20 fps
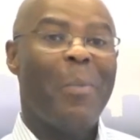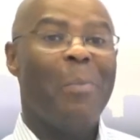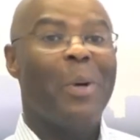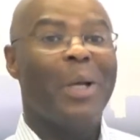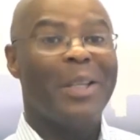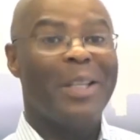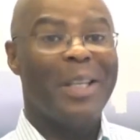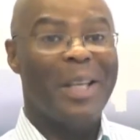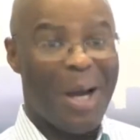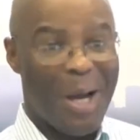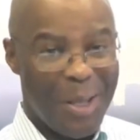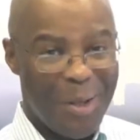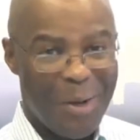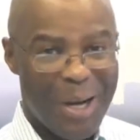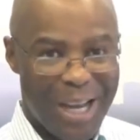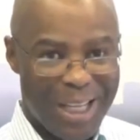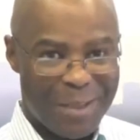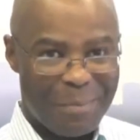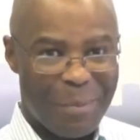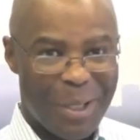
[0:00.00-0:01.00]
But the other
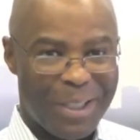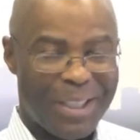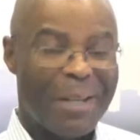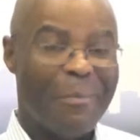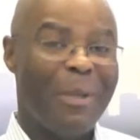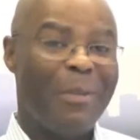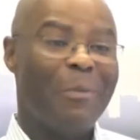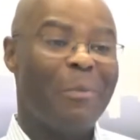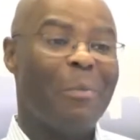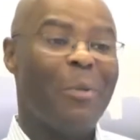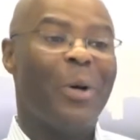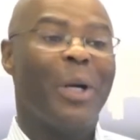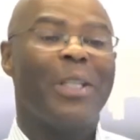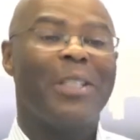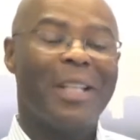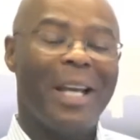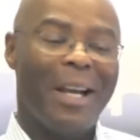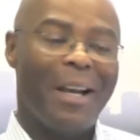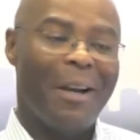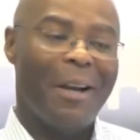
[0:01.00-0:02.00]
aspect I'm even more
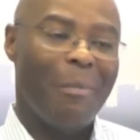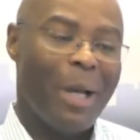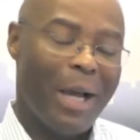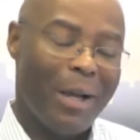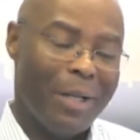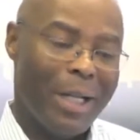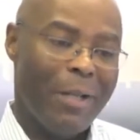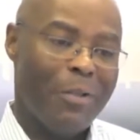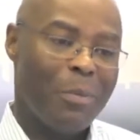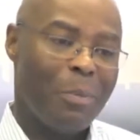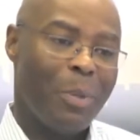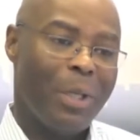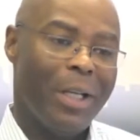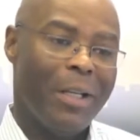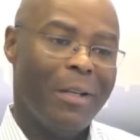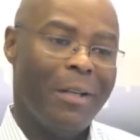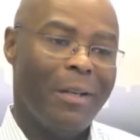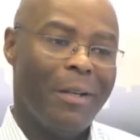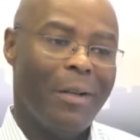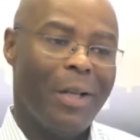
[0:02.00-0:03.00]
excited about, and I
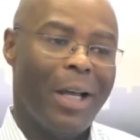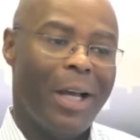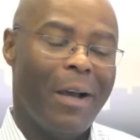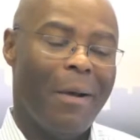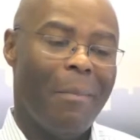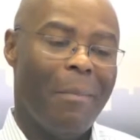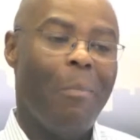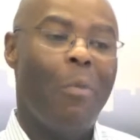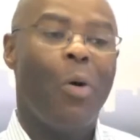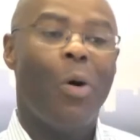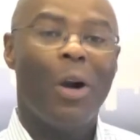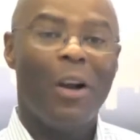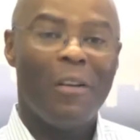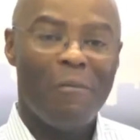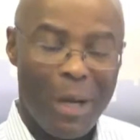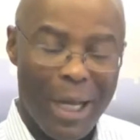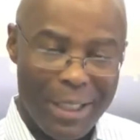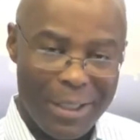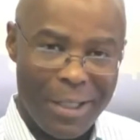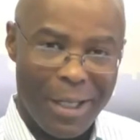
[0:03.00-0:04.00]
spend more of
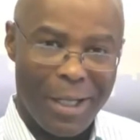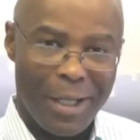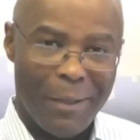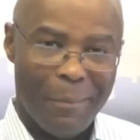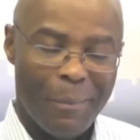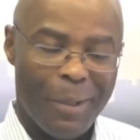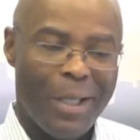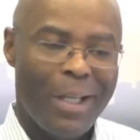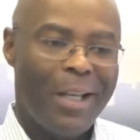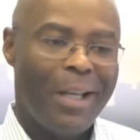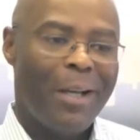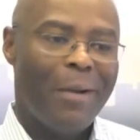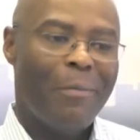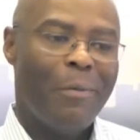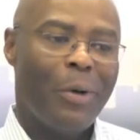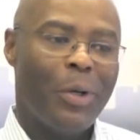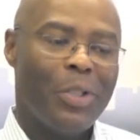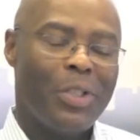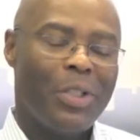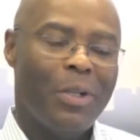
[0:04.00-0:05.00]
my time
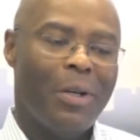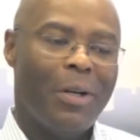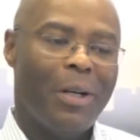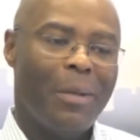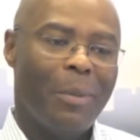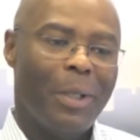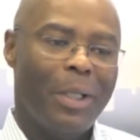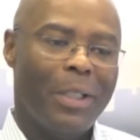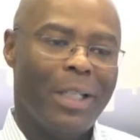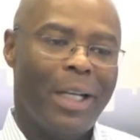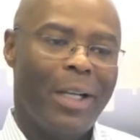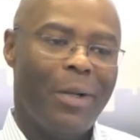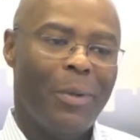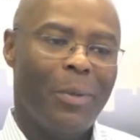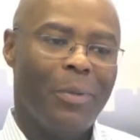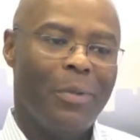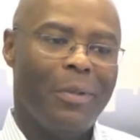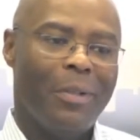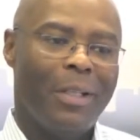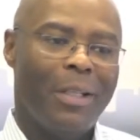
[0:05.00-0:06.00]
focusing on, because I
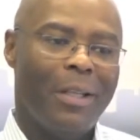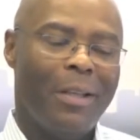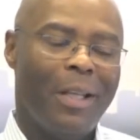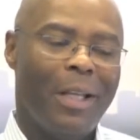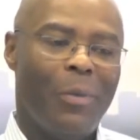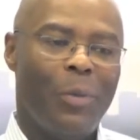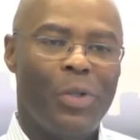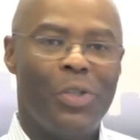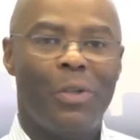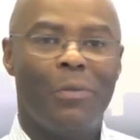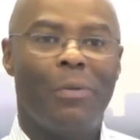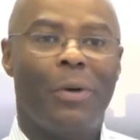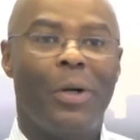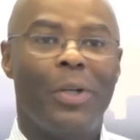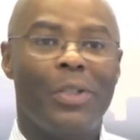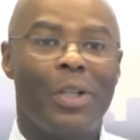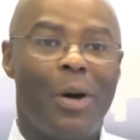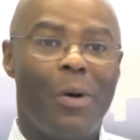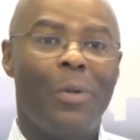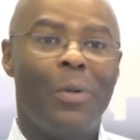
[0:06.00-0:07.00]
don't think we should
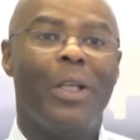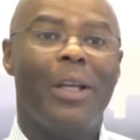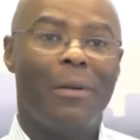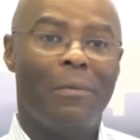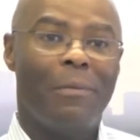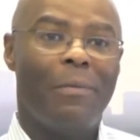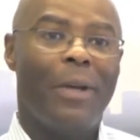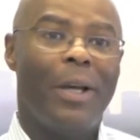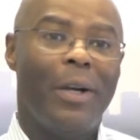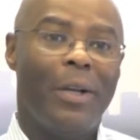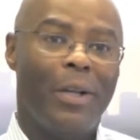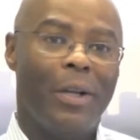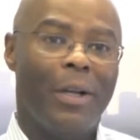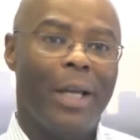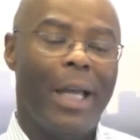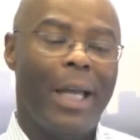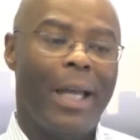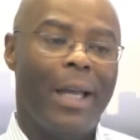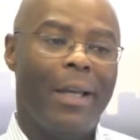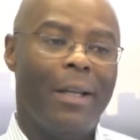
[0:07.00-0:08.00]
focus only on failure
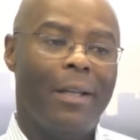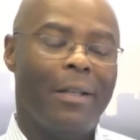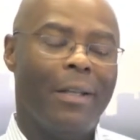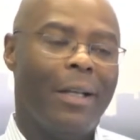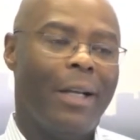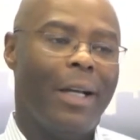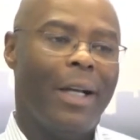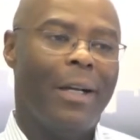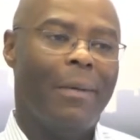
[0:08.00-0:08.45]
and